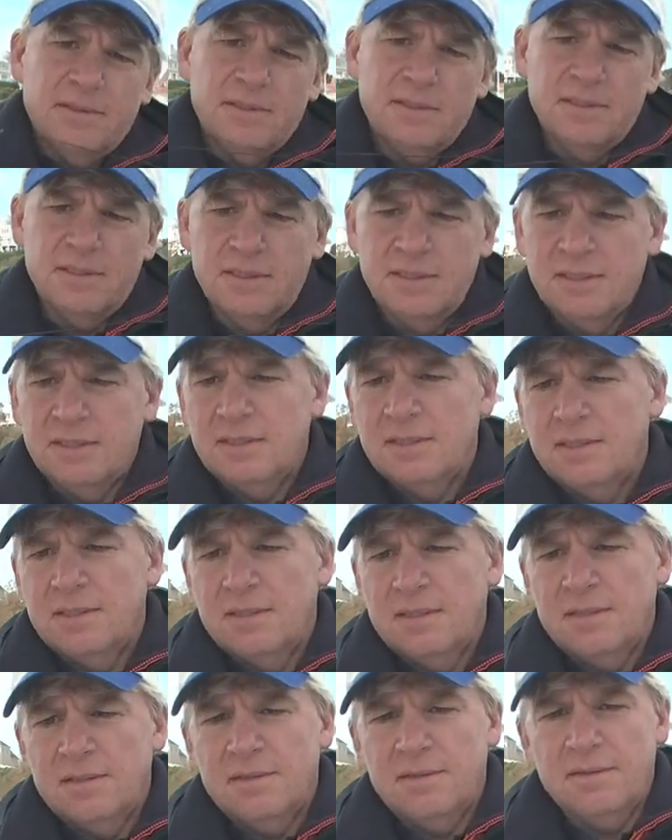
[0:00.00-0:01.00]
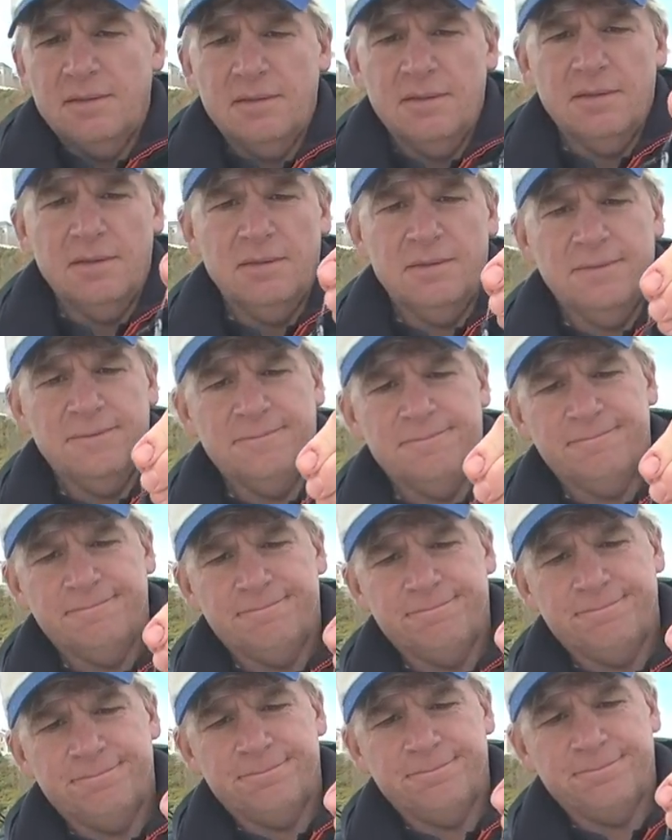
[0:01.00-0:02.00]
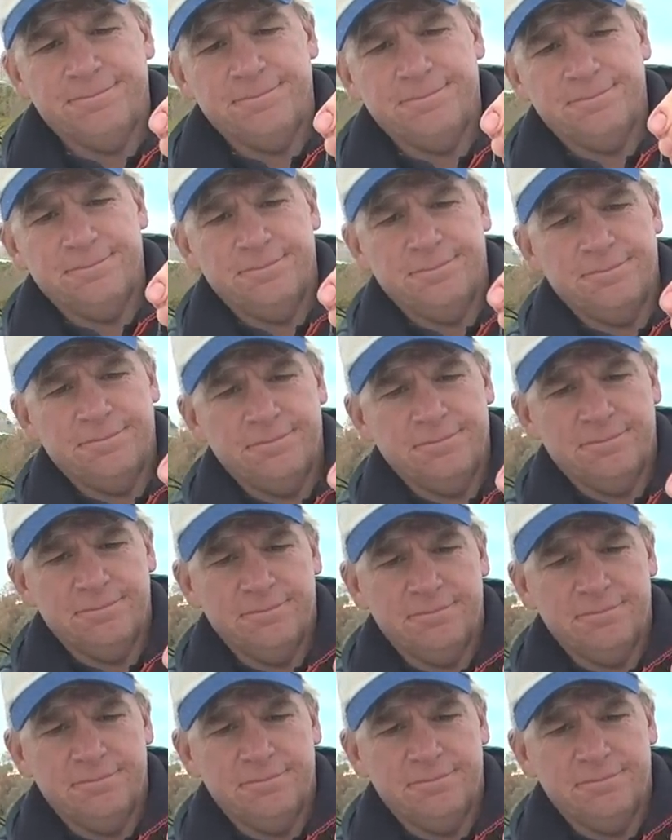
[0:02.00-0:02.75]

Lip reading: (no one is talking)